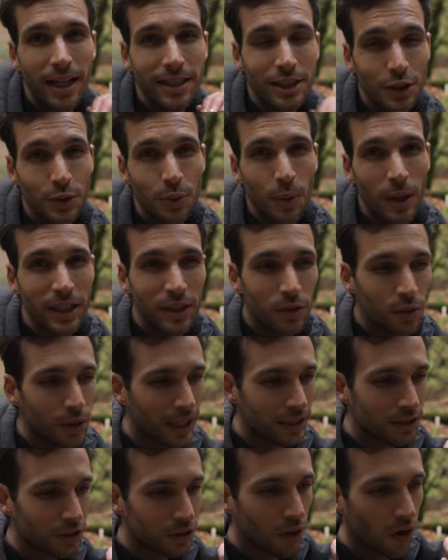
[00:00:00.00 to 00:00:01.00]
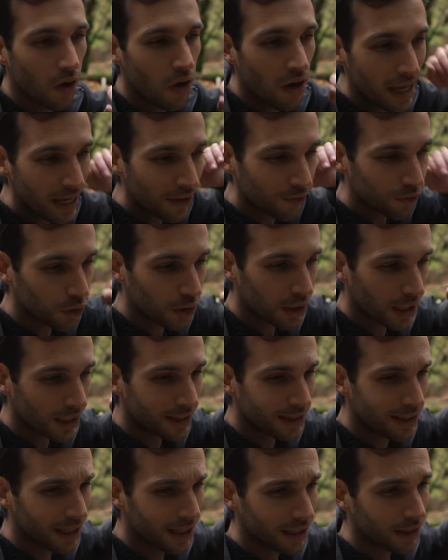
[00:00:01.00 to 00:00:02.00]
i just wanted to let you know if you guys
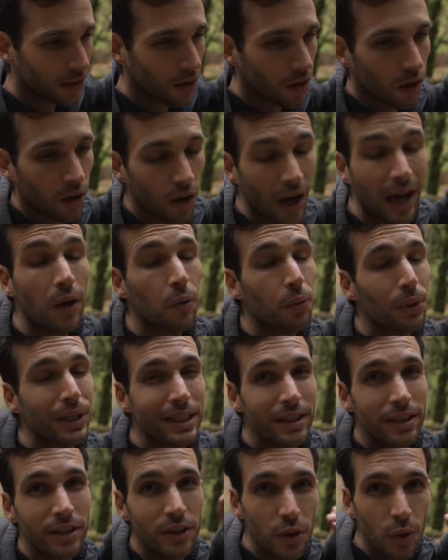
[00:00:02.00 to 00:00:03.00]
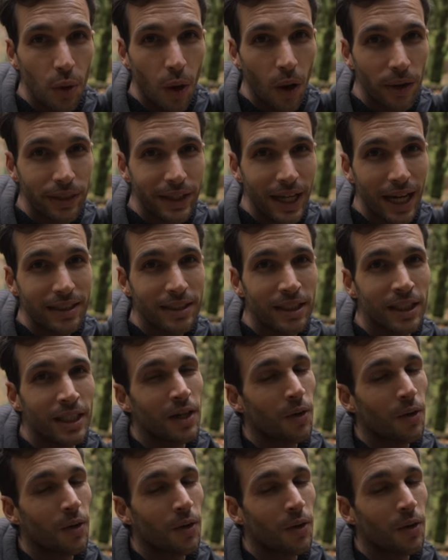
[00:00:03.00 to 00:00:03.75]
think oh i already knew all that